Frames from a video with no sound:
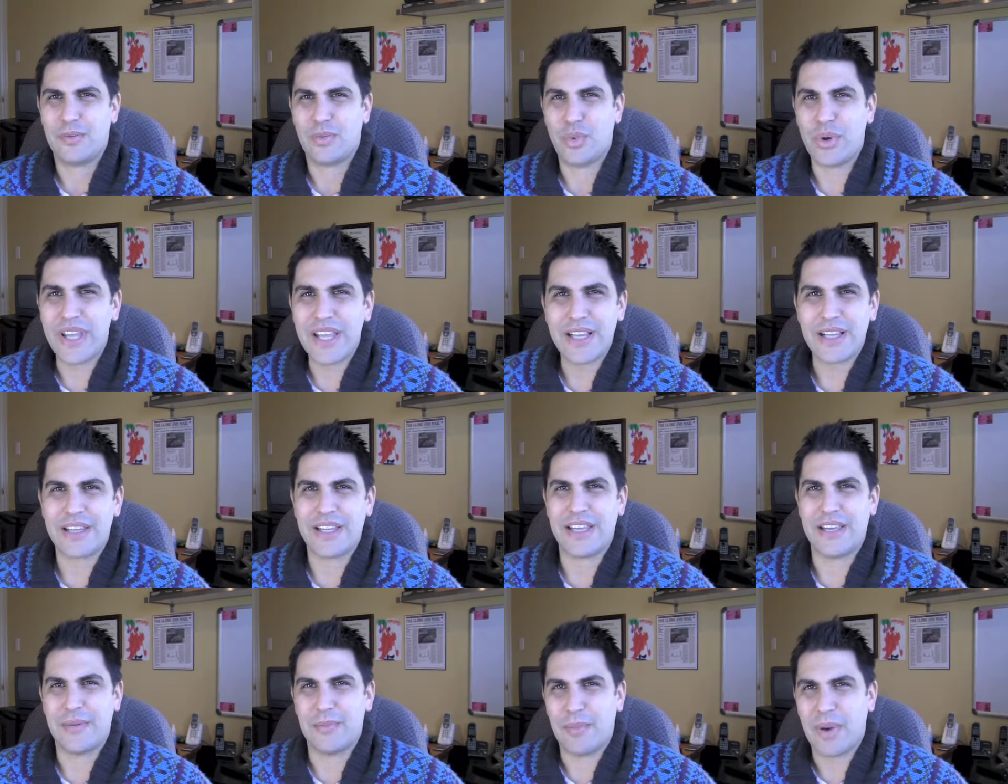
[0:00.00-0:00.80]

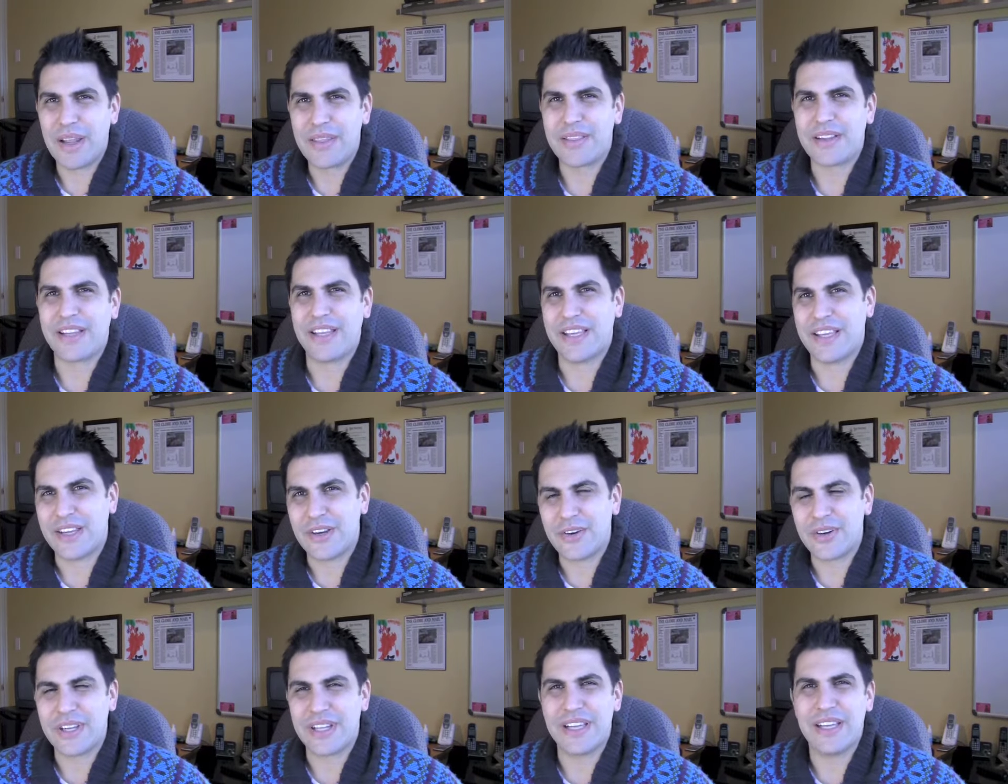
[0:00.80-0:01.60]
weekly, monthly,
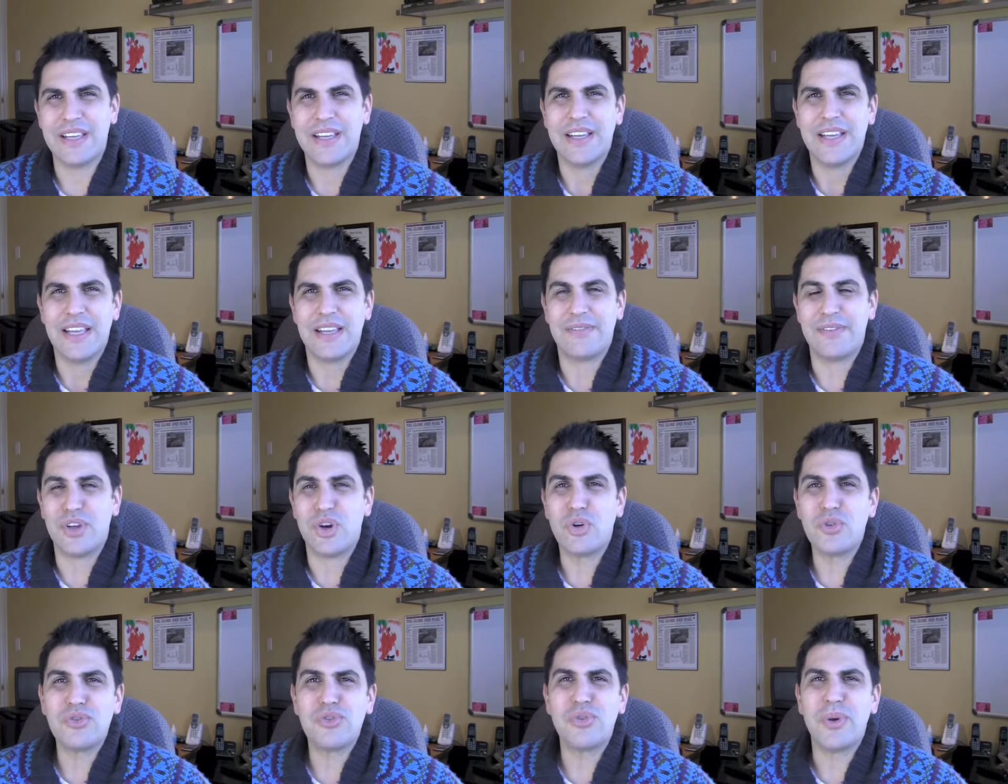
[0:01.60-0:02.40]
yearly, if you
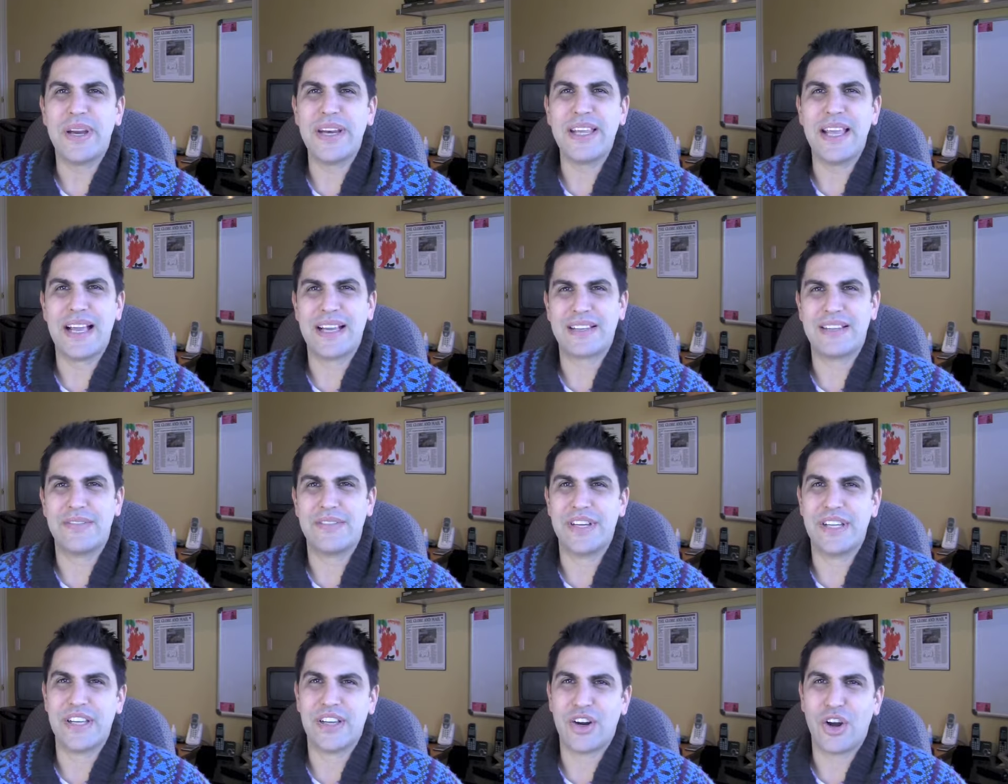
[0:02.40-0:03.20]
don't do any
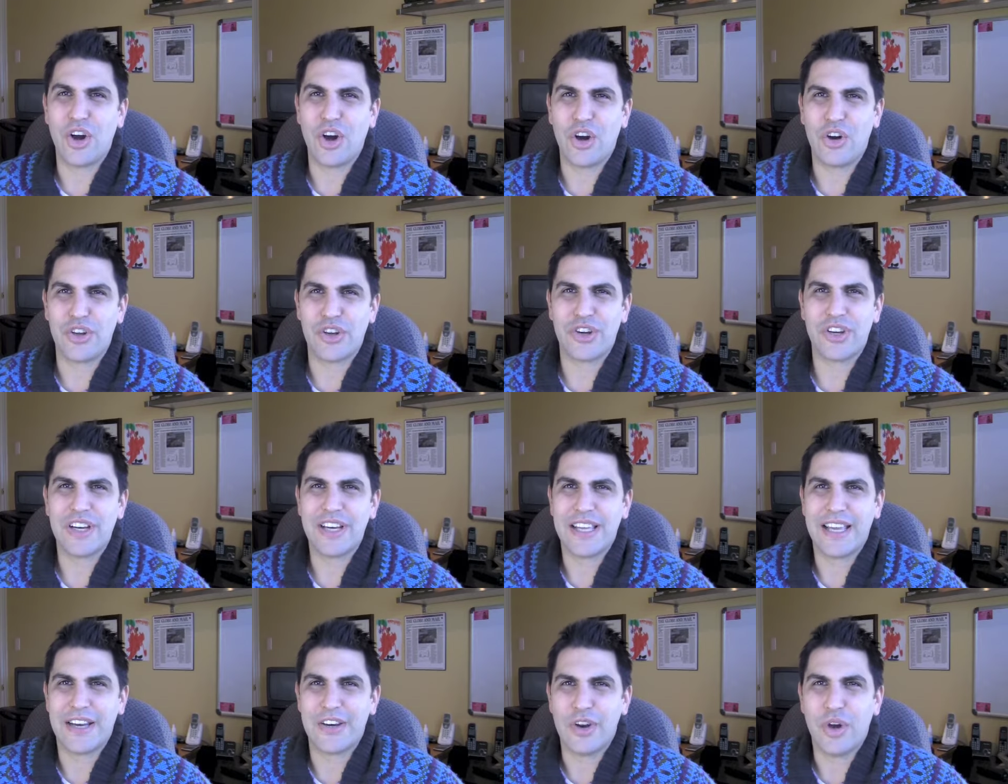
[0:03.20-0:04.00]
activity at all, you're
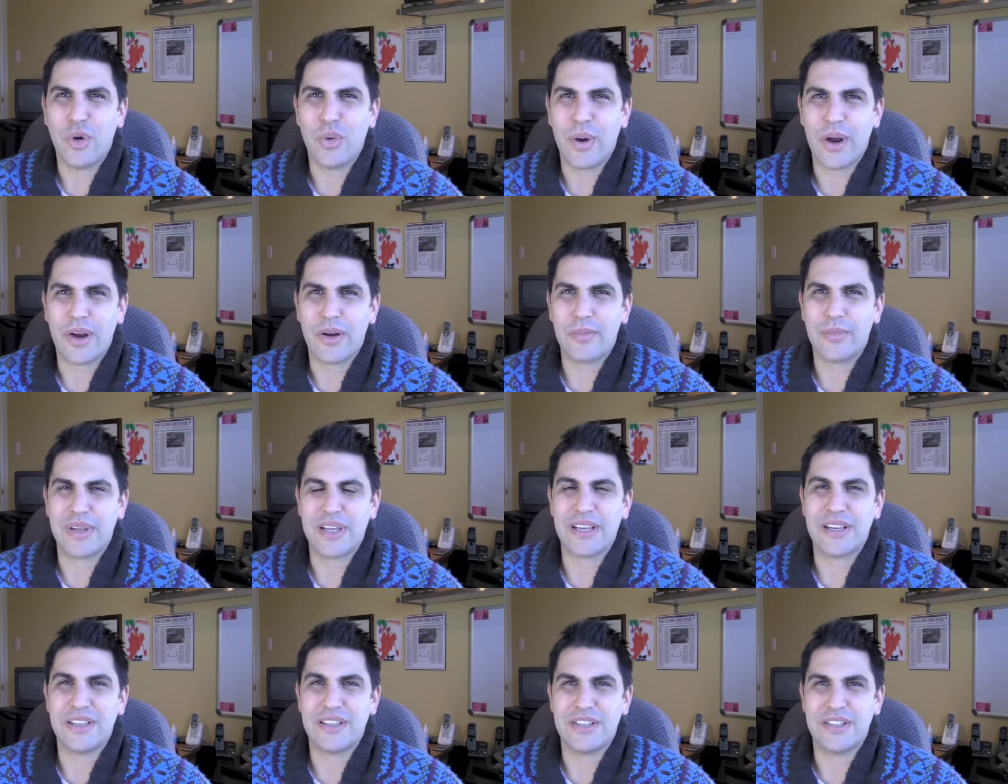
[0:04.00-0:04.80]
going to get nowhere
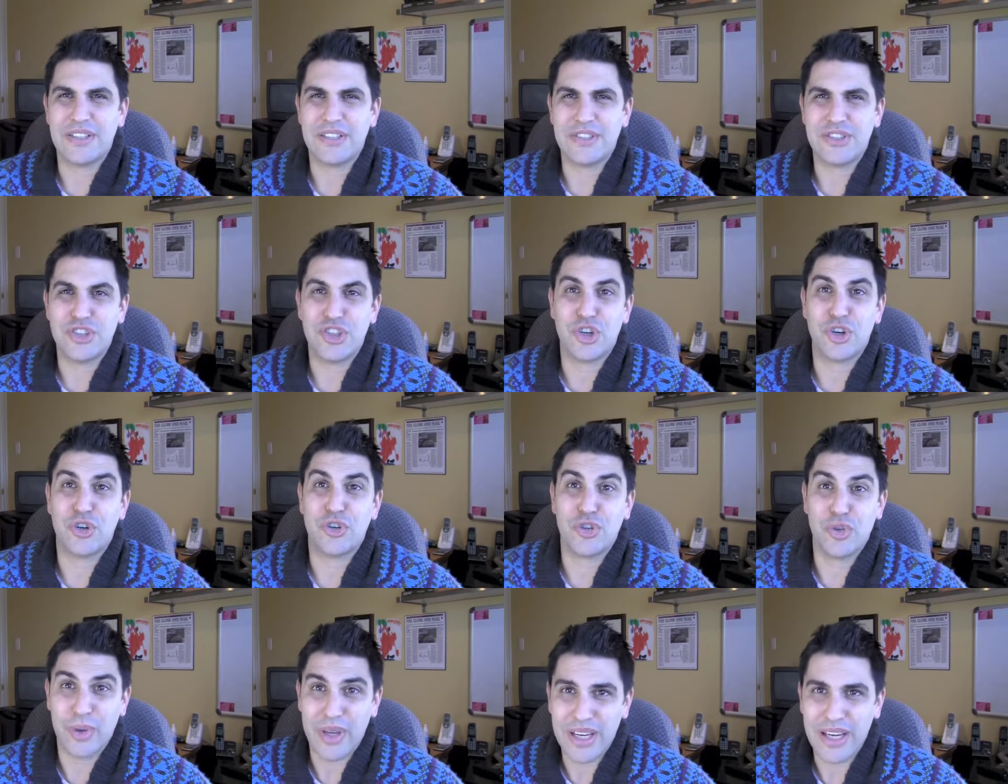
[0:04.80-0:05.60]
because you're
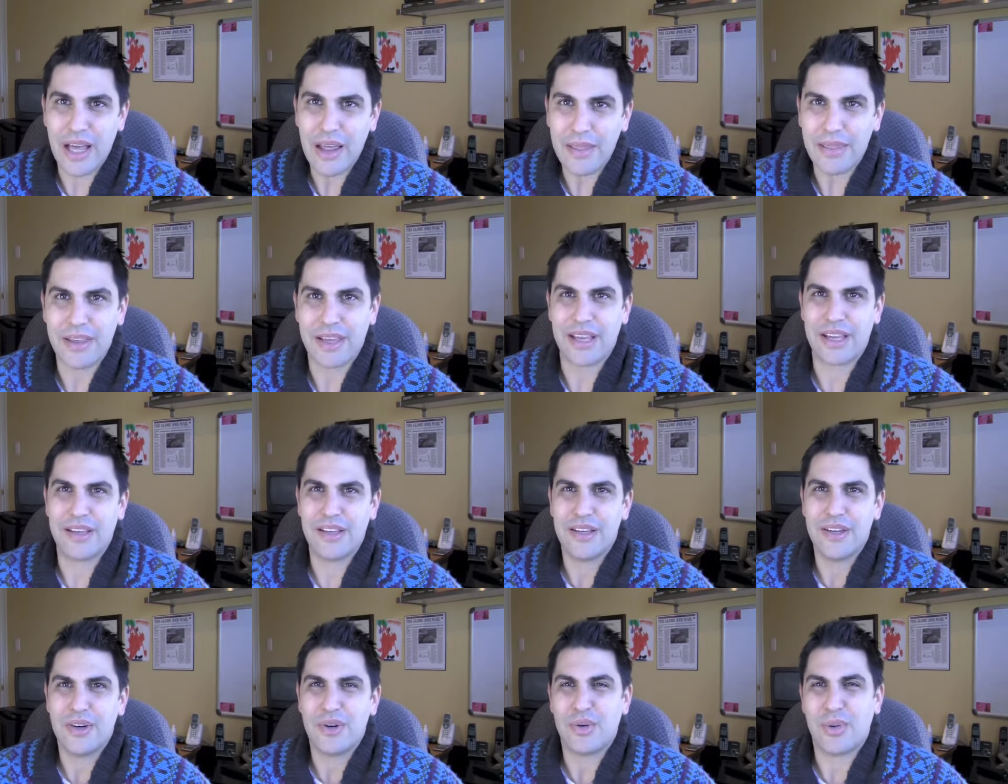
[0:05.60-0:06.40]
doing nothing,
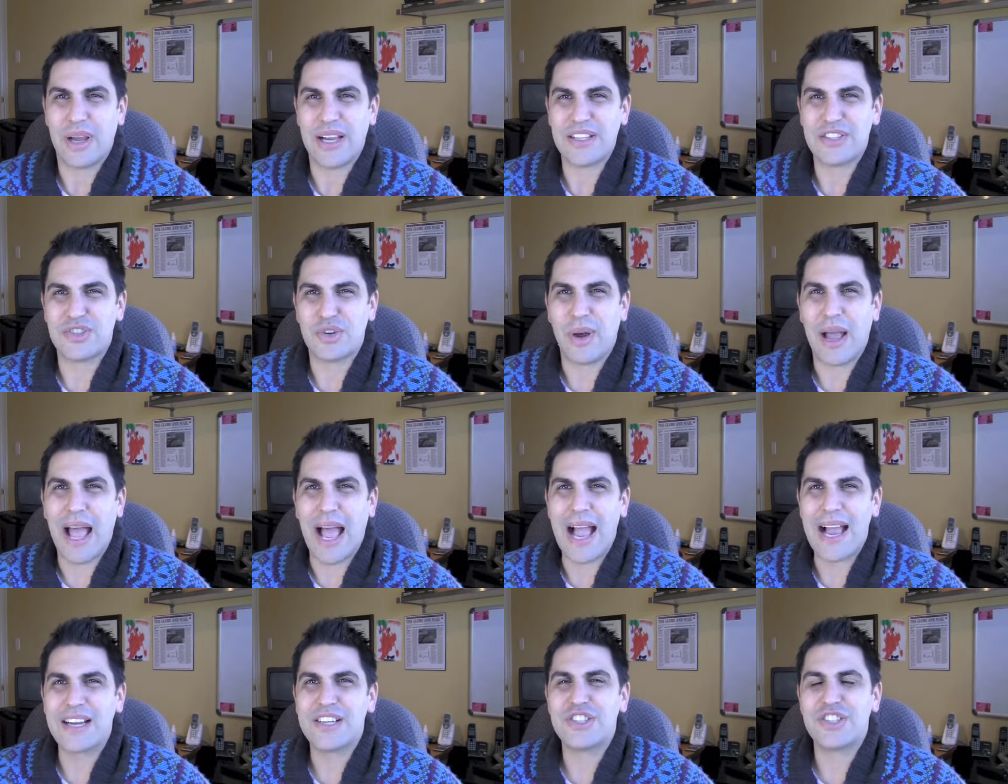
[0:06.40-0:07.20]
right? So
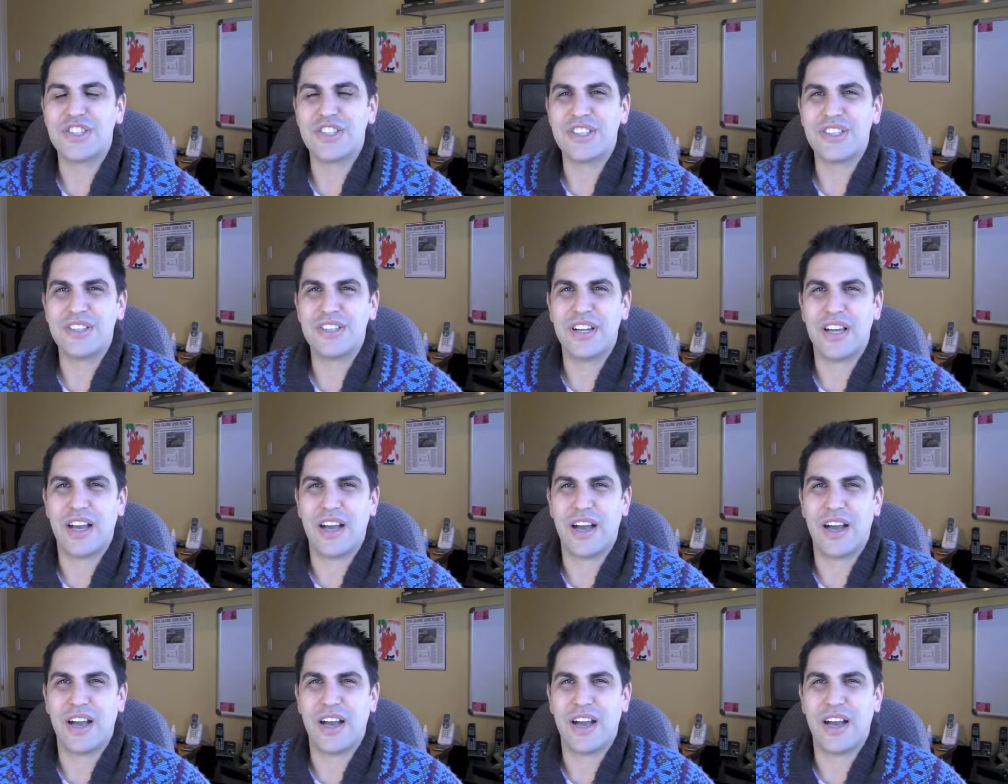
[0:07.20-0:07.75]
action,